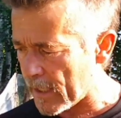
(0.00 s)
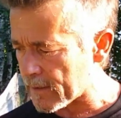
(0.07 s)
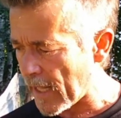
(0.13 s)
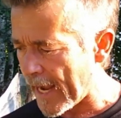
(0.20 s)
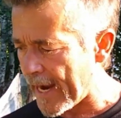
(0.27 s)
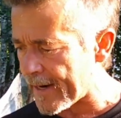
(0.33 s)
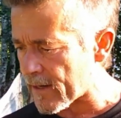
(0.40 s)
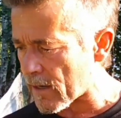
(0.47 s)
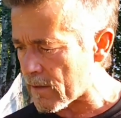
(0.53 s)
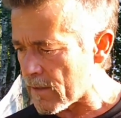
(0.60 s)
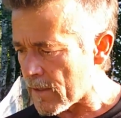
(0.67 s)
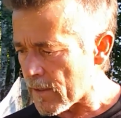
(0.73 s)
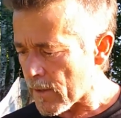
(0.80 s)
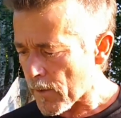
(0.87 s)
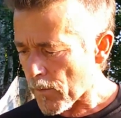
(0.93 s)
layer
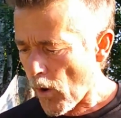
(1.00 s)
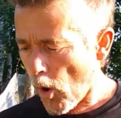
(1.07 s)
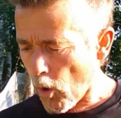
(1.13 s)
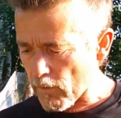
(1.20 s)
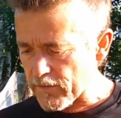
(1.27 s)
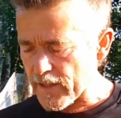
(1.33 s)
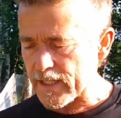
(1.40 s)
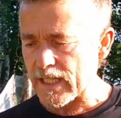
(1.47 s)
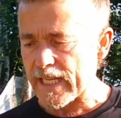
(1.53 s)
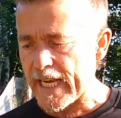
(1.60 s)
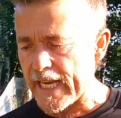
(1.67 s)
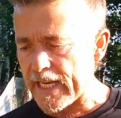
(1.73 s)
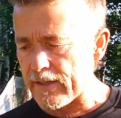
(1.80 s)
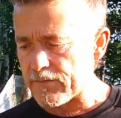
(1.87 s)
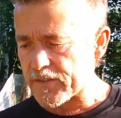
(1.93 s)
over the
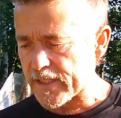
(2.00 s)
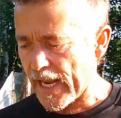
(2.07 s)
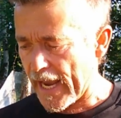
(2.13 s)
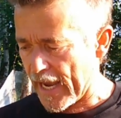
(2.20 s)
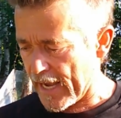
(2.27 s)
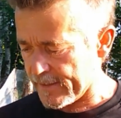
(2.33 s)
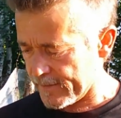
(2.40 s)
leaves, and